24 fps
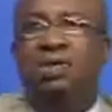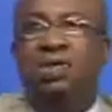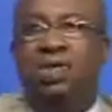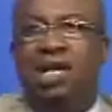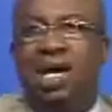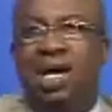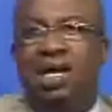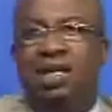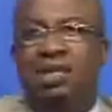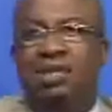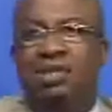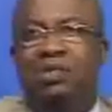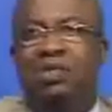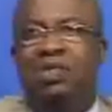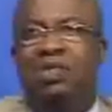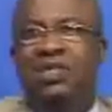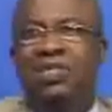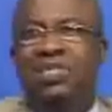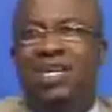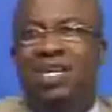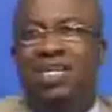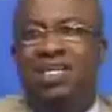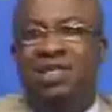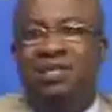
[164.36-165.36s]
is
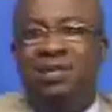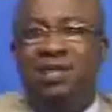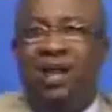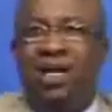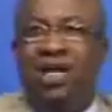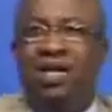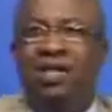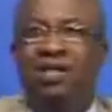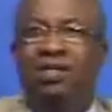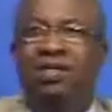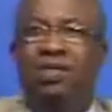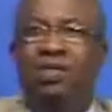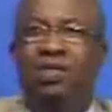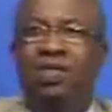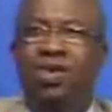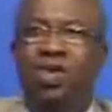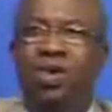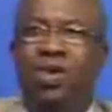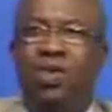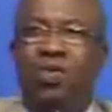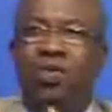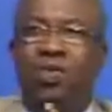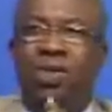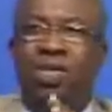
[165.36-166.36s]
pungent smelling. So
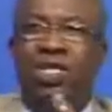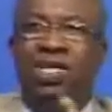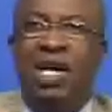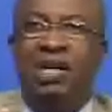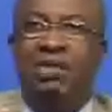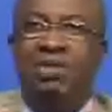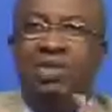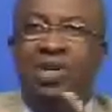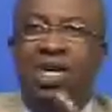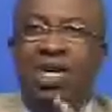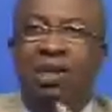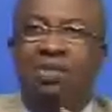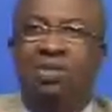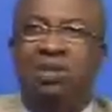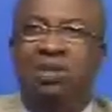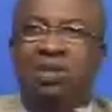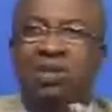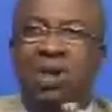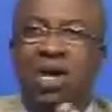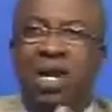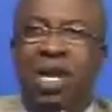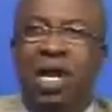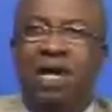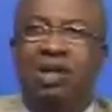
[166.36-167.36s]
we try to keep
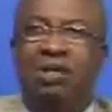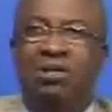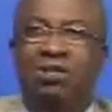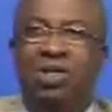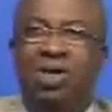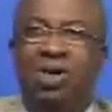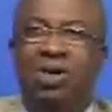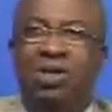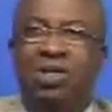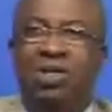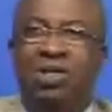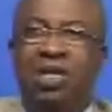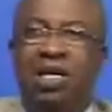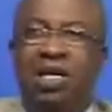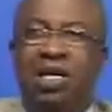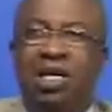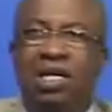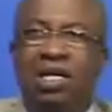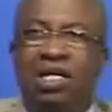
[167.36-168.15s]
smell out of, because